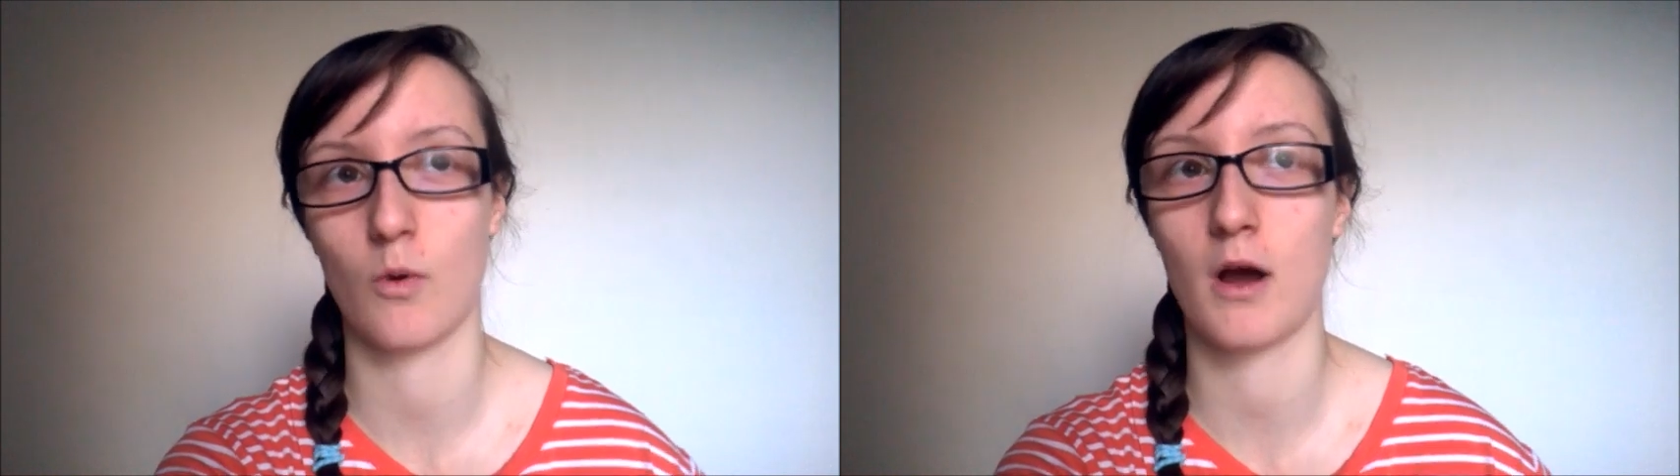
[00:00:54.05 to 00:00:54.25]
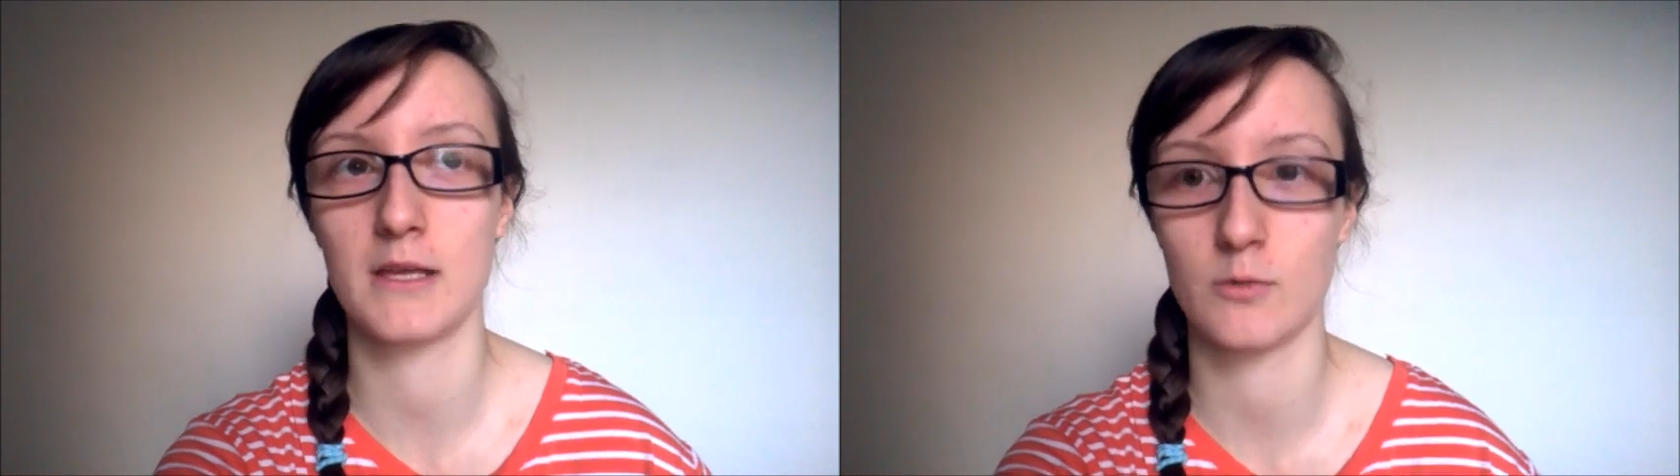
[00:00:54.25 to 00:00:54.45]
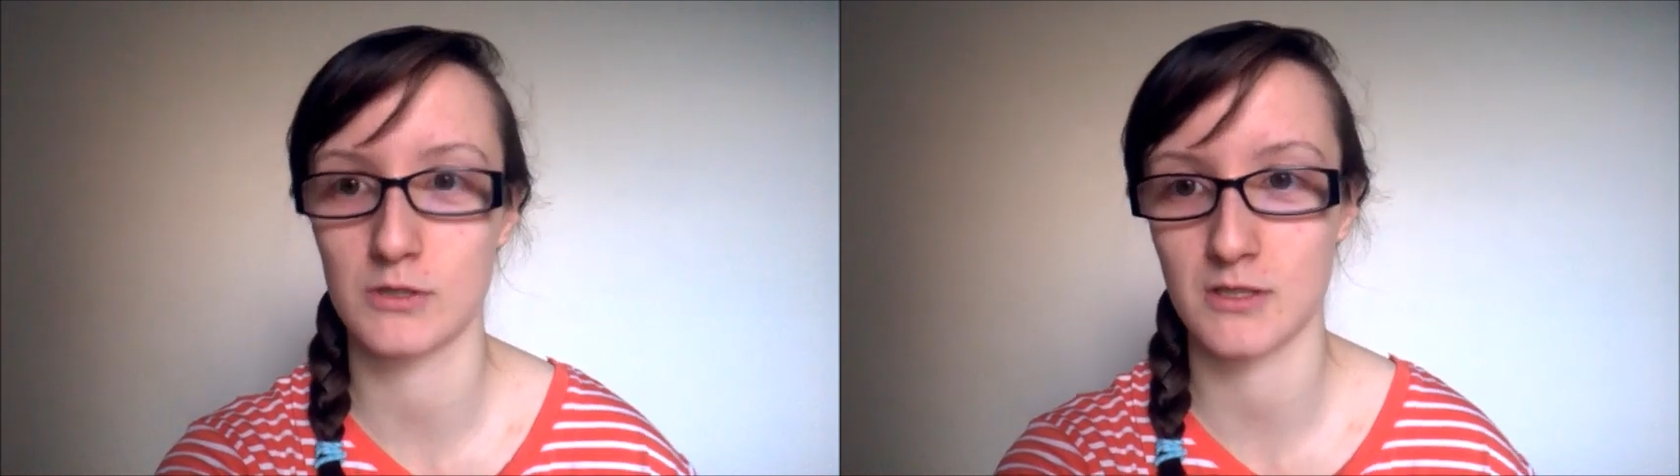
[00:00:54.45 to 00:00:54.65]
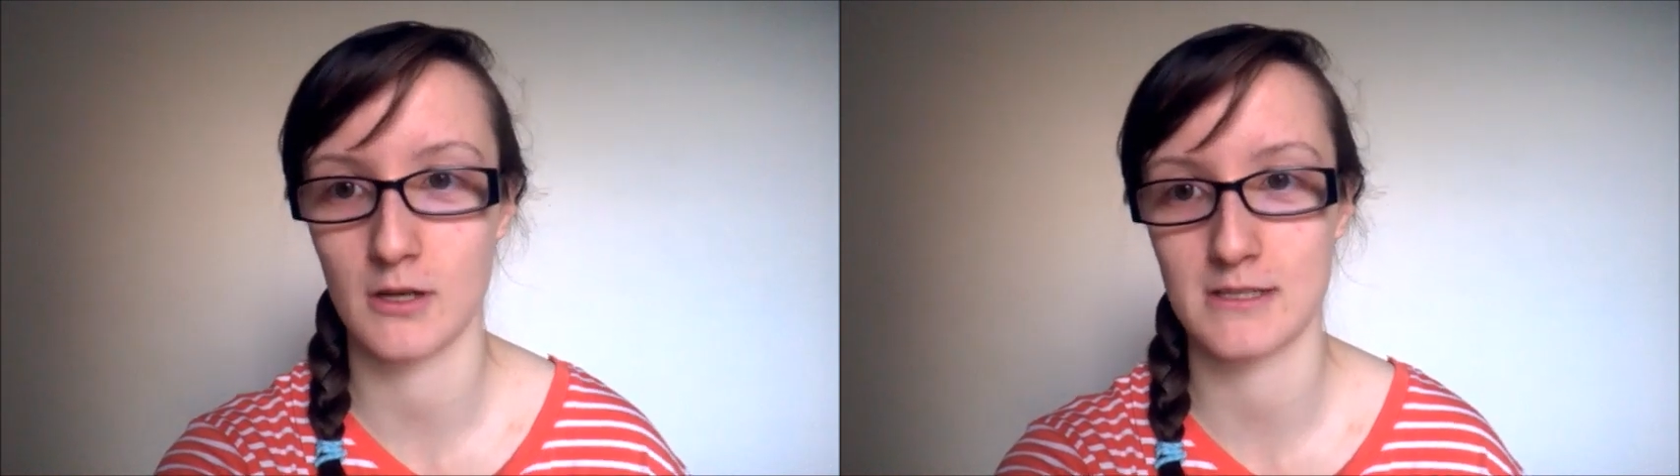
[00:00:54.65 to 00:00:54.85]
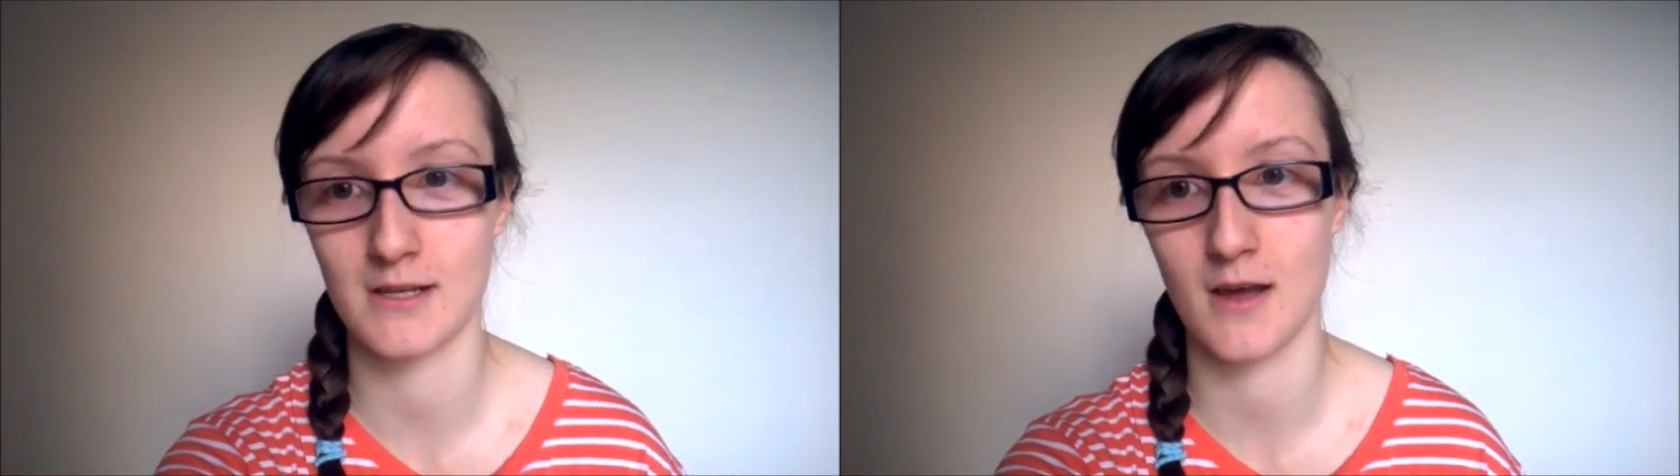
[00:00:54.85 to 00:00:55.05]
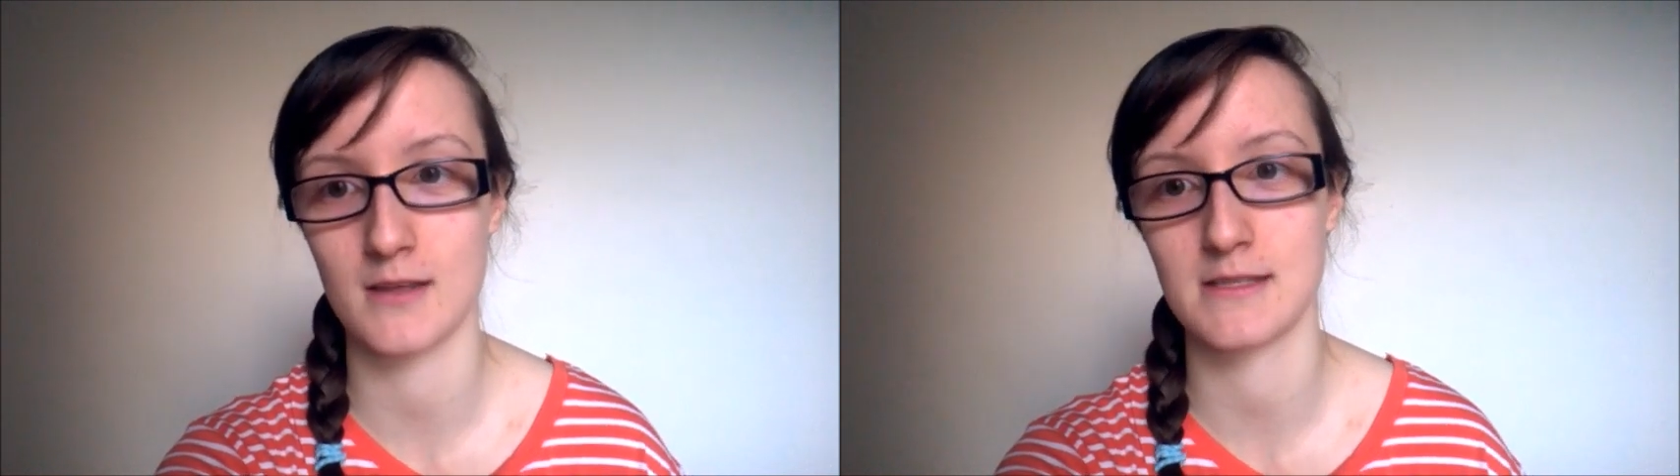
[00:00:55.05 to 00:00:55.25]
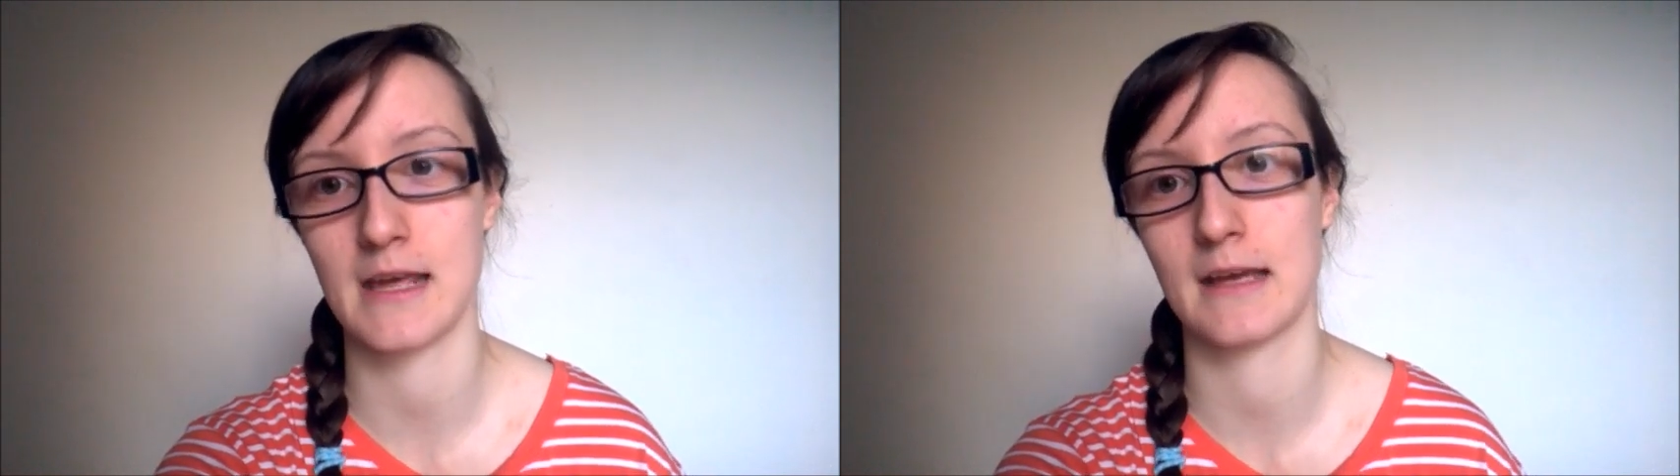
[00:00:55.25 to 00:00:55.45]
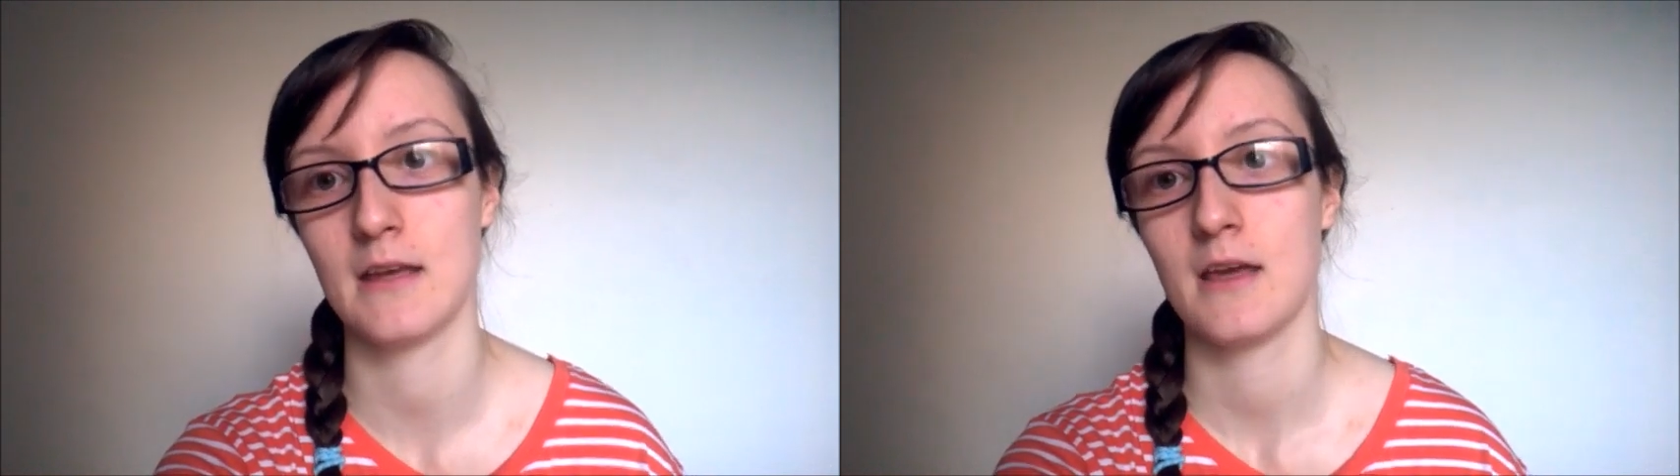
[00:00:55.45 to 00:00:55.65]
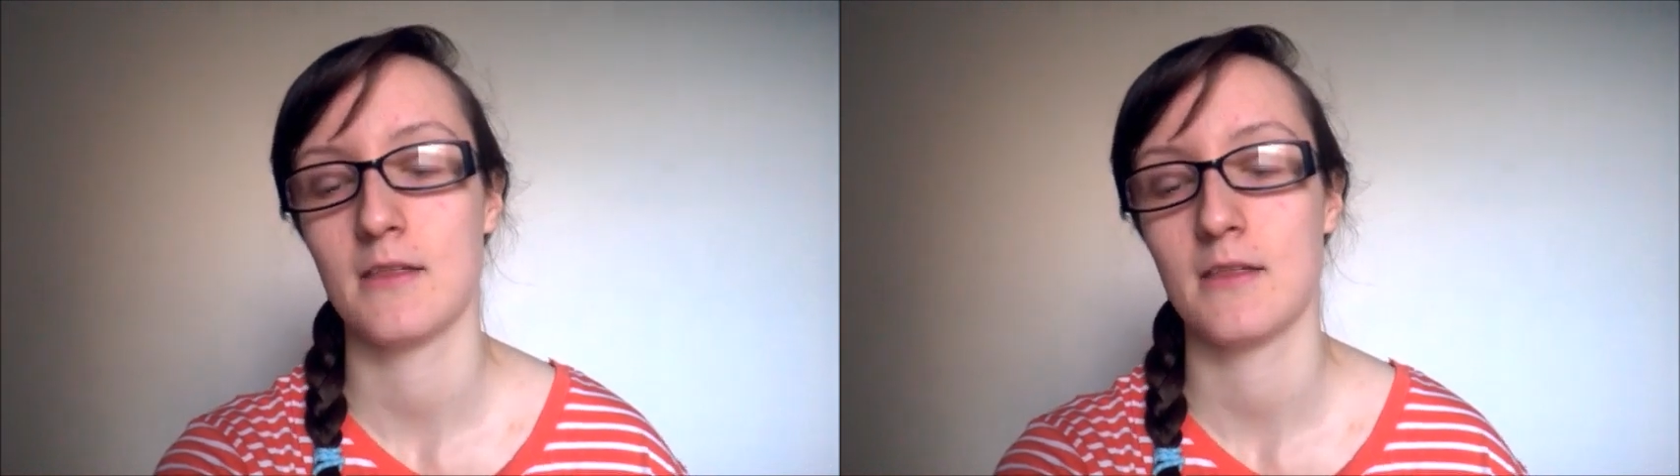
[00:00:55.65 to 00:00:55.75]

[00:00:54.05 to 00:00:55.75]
why you want to go into nursing,